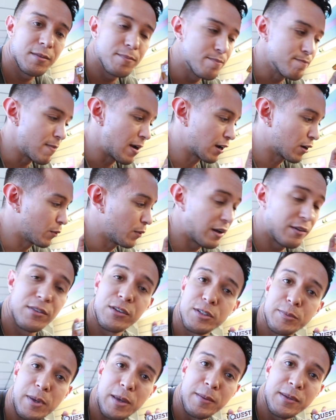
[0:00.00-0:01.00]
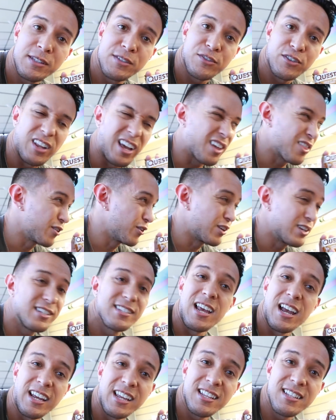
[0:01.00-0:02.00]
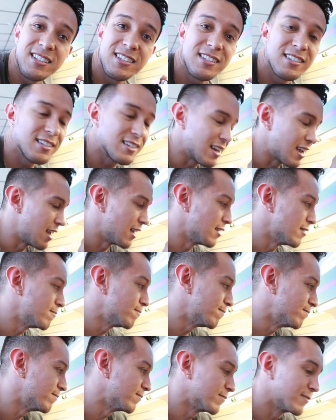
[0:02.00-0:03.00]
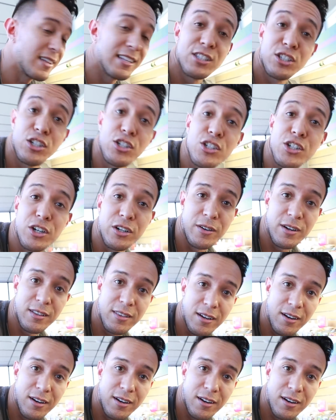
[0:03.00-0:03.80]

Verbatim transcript: Microwave those babies for like 30 seconds, and mm, that's dessert right